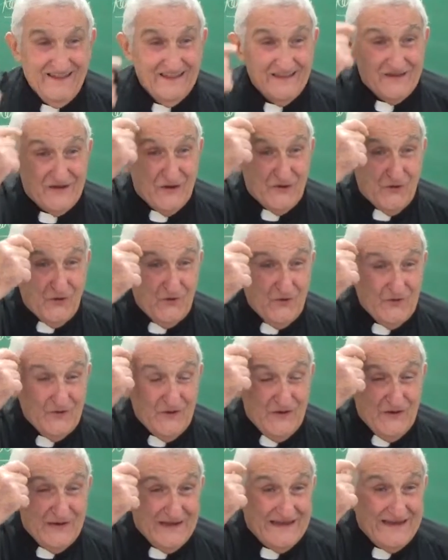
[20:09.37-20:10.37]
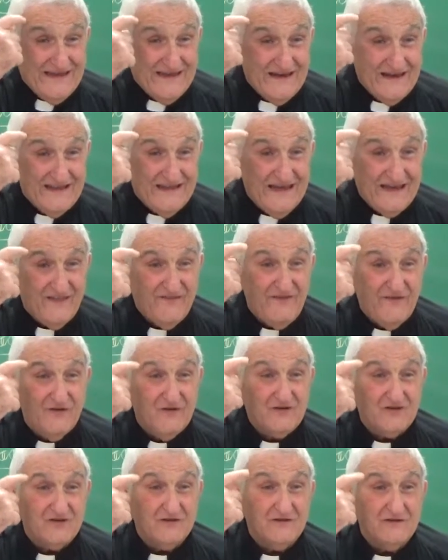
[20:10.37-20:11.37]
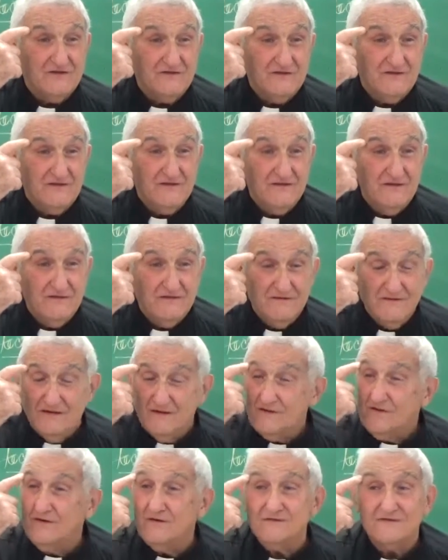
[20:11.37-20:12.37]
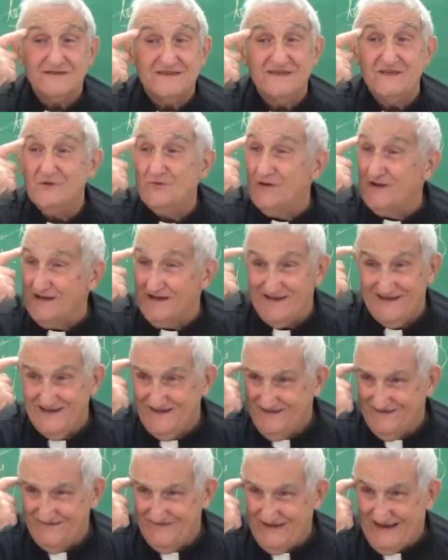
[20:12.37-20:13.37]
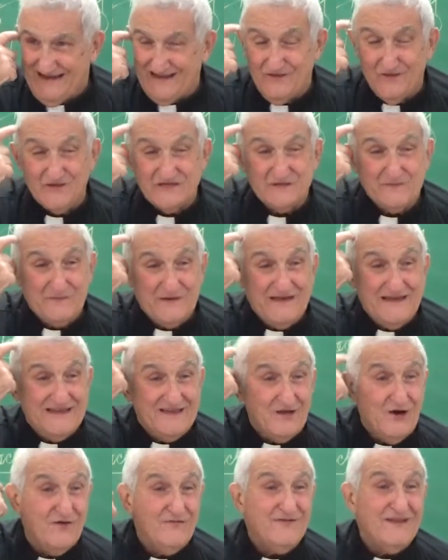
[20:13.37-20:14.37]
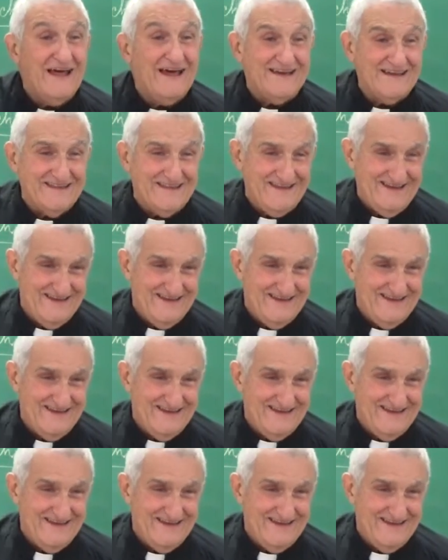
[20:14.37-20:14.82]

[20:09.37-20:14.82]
You know, here that function continually at the speed of light.